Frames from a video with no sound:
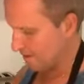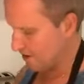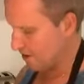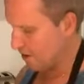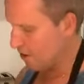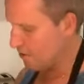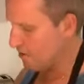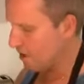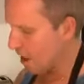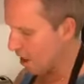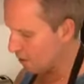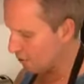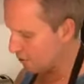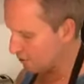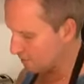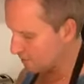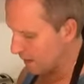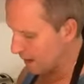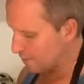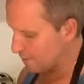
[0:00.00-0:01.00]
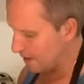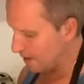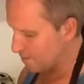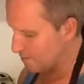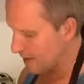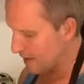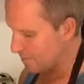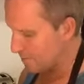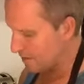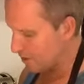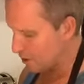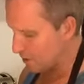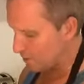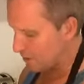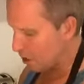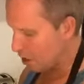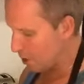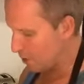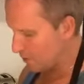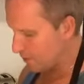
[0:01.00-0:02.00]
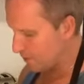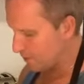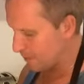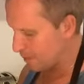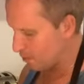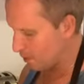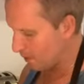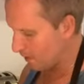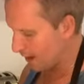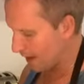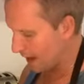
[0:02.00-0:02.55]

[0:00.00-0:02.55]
Who knows, maybe Come Dine With Me one